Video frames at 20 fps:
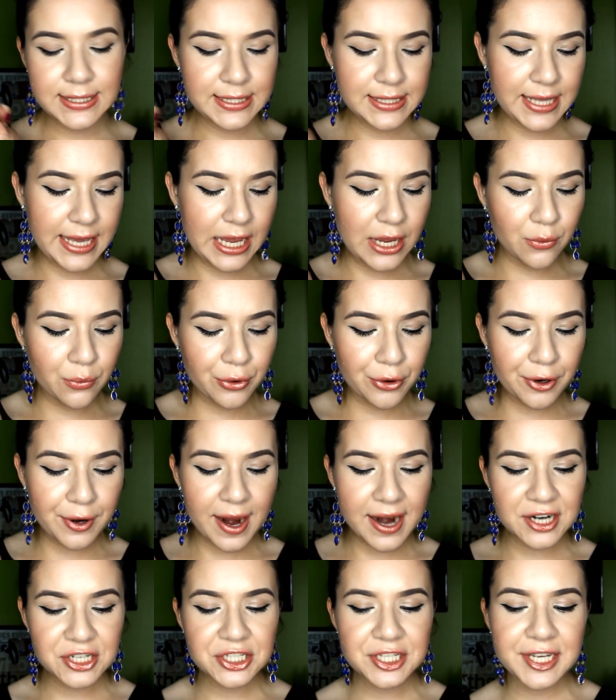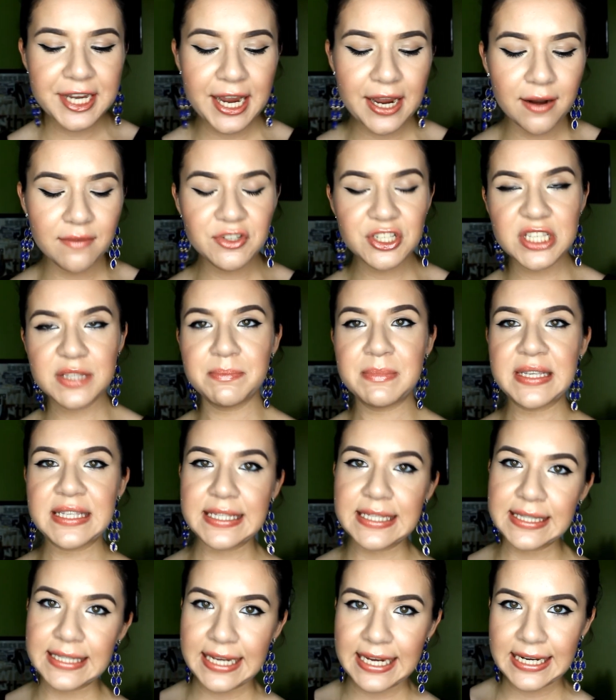they were actually kind of just
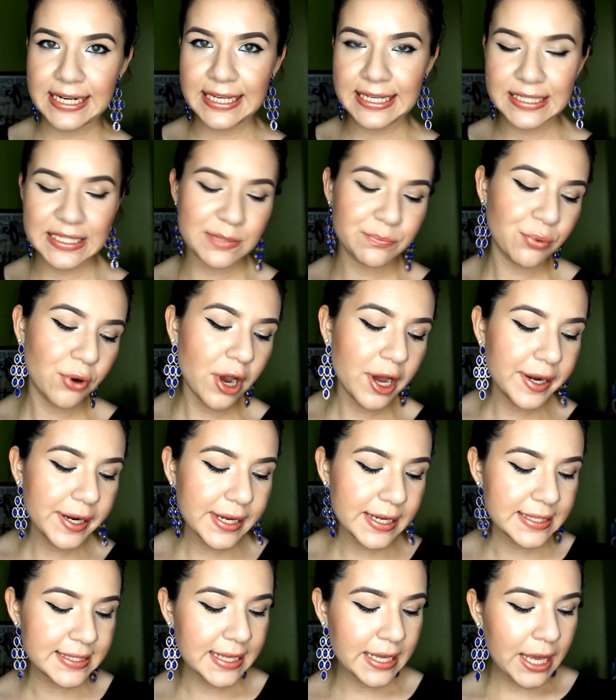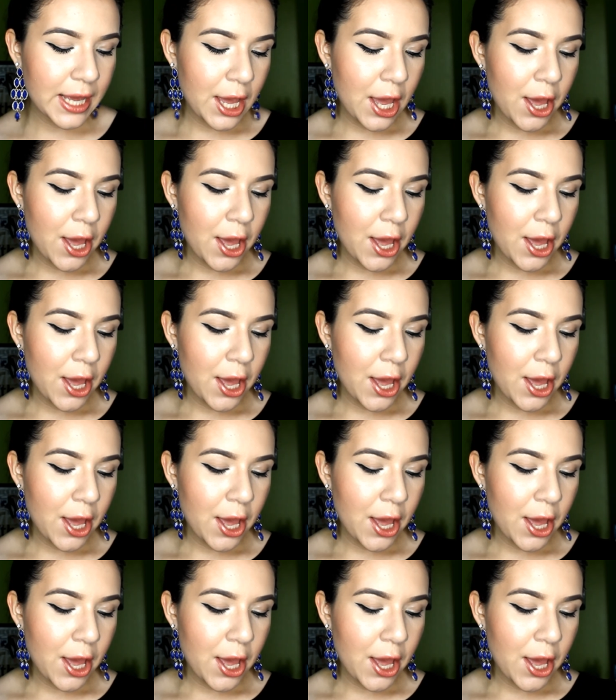miscellaneous products,